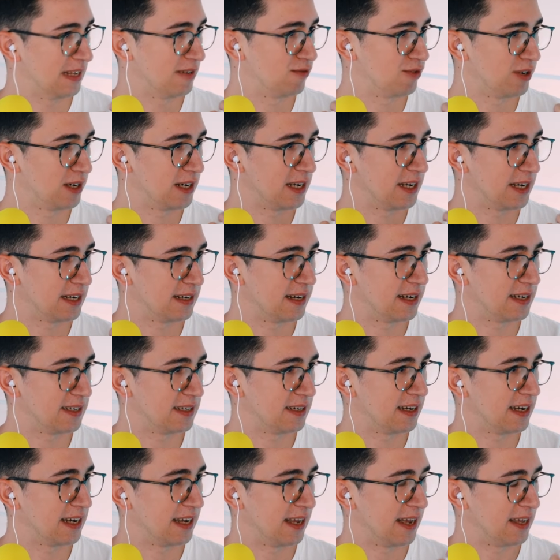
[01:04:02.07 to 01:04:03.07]
It really
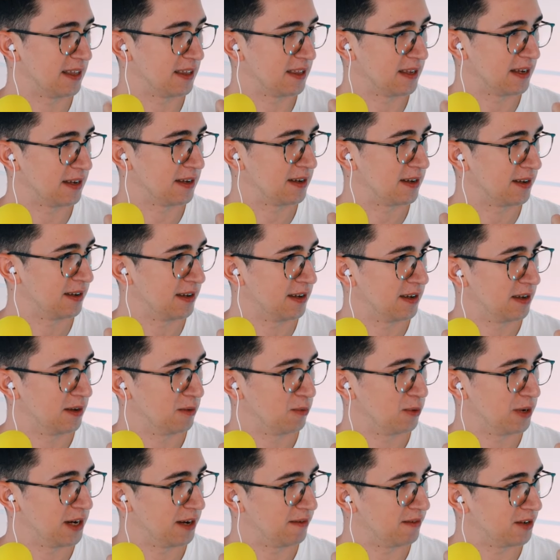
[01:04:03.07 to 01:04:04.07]
ignited. I think
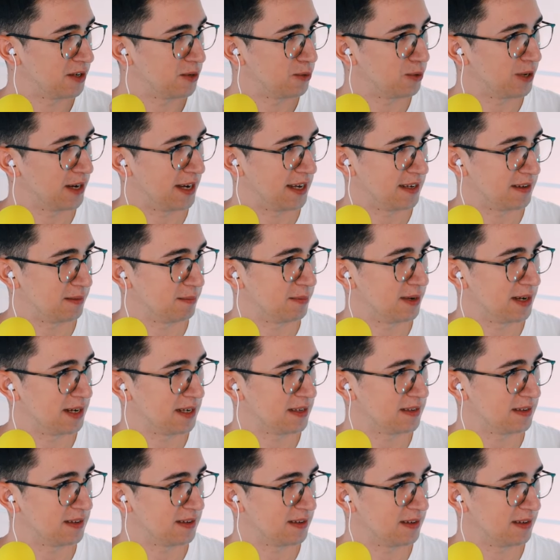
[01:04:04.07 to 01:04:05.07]
whatever Judah had in
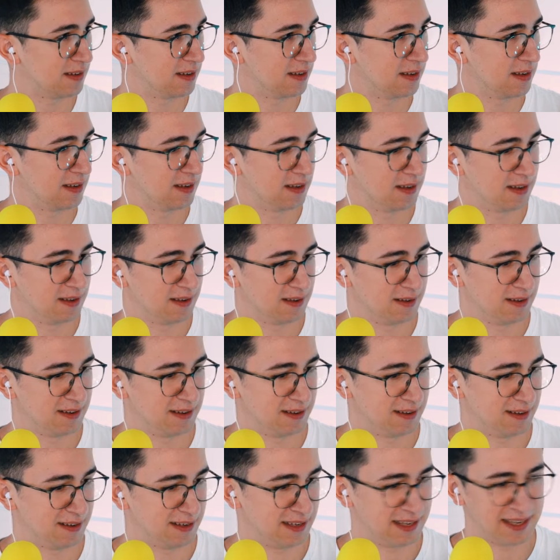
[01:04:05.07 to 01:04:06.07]
mind,
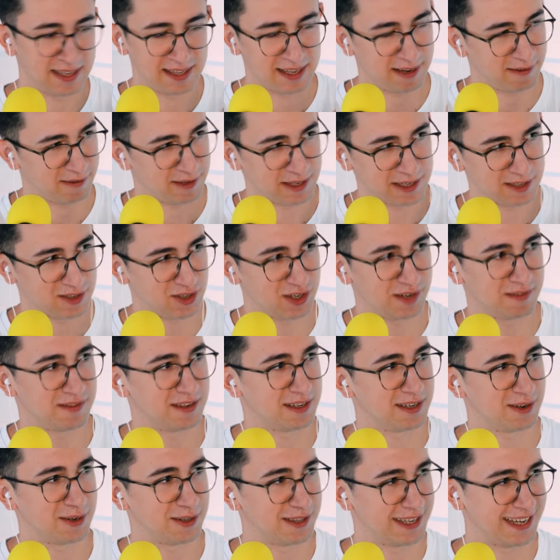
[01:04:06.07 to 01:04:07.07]
he definitely
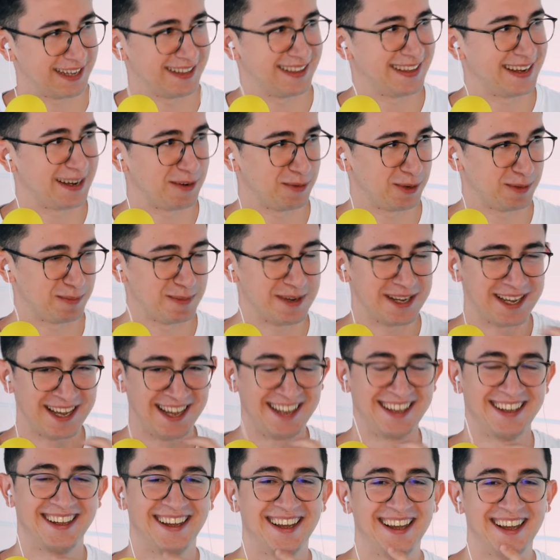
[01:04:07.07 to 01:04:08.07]
achieved it on that day with me.
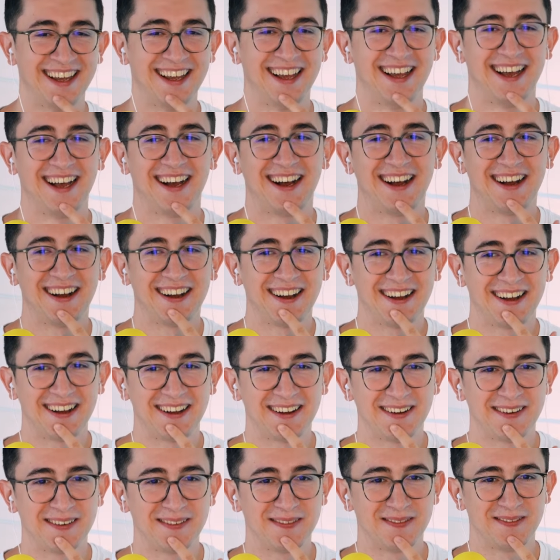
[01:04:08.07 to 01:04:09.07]

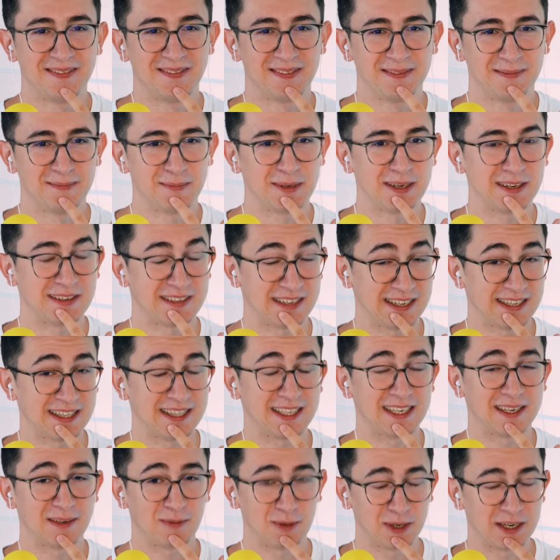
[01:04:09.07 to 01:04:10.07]
Because I
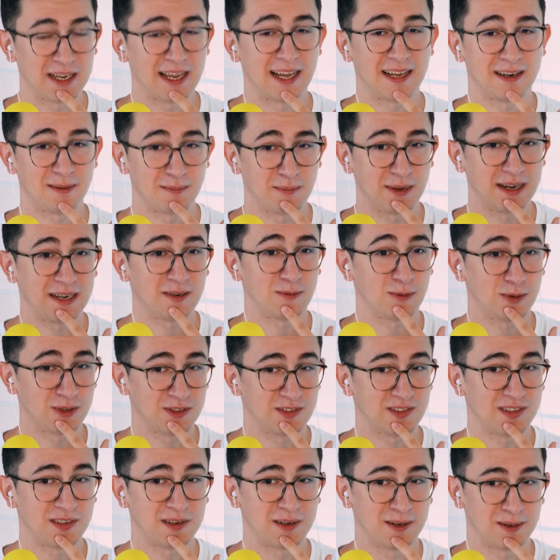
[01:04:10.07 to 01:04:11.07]
think what he had in mind
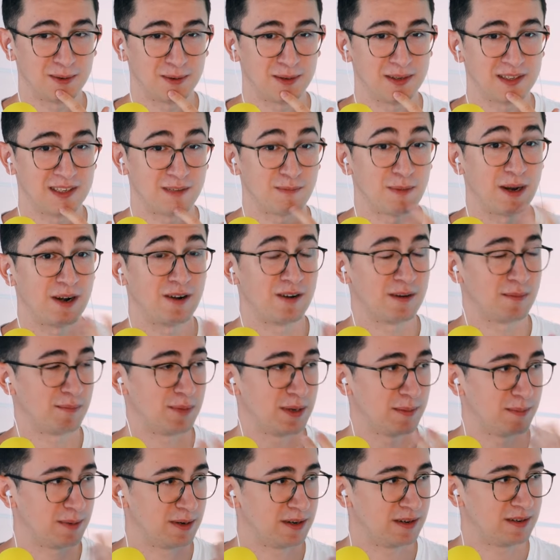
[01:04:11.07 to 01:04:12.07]
was, you know, inspiring
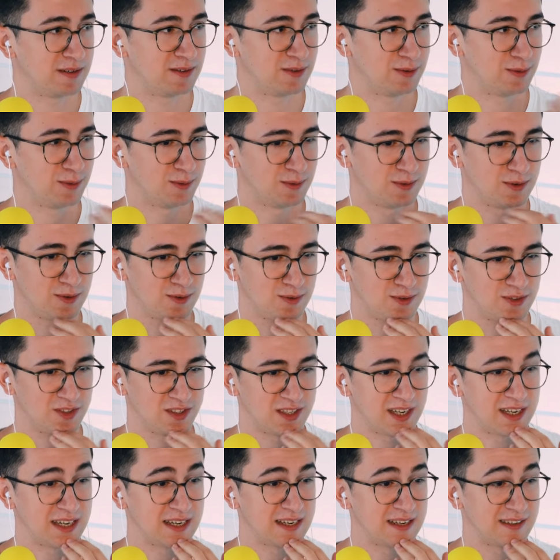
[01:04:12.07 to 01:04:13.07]
people to
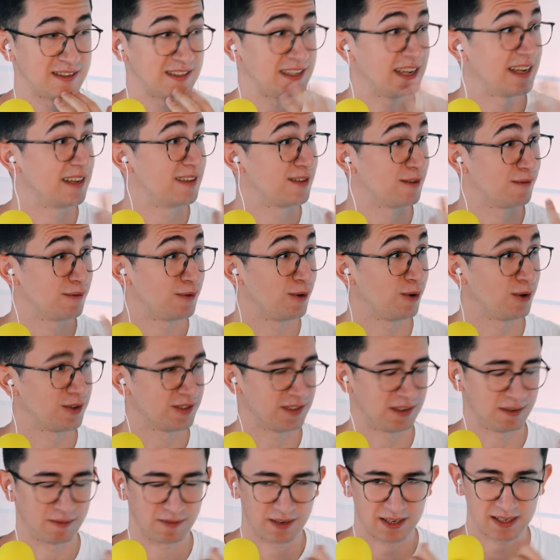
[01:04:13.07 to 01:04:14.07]
study the science of
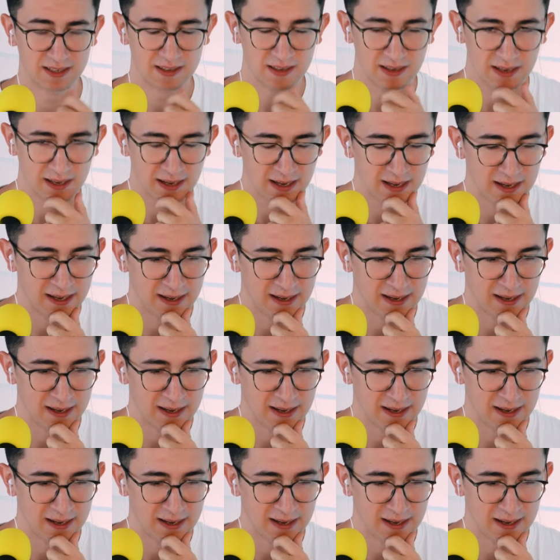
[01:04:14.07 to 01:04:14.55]
cause and effect.